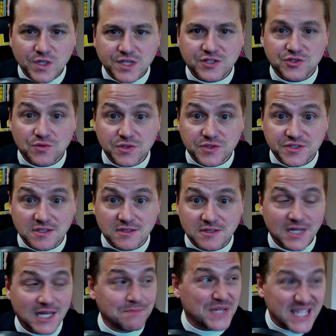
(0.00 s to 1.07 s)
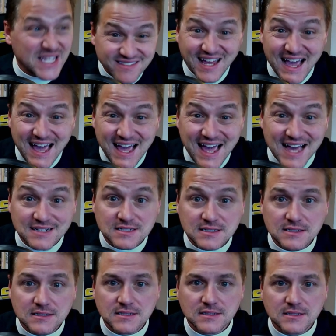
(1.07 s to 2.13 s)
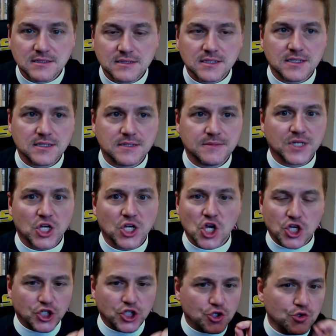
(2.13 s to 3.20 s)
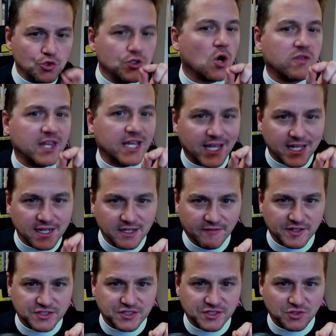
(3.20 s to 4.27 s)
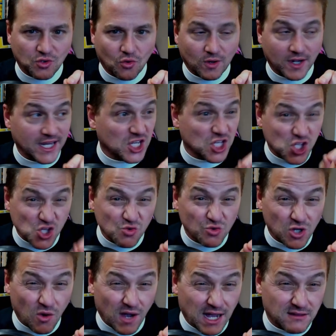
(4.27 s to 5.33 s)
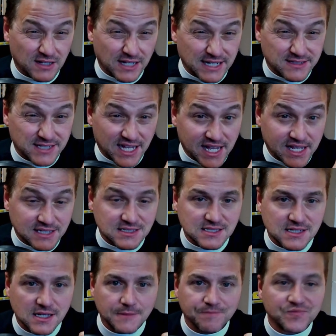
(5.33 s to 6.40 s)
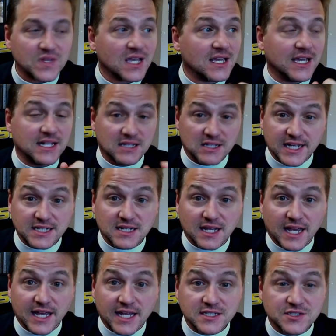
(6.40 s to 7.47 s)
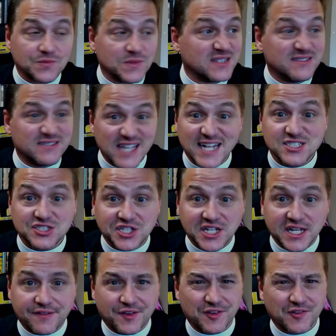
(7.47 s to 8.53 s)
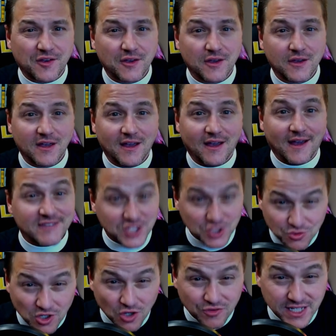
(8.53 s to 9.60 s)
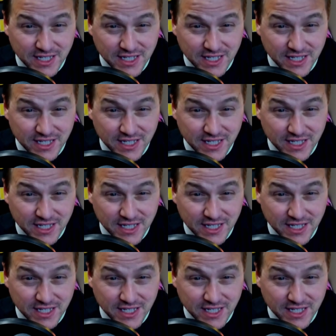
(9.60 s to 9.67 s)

with Jerusalem and be glad. You know the end of the story. You know how Lent ends. It ends with dead Jesus. And then you know the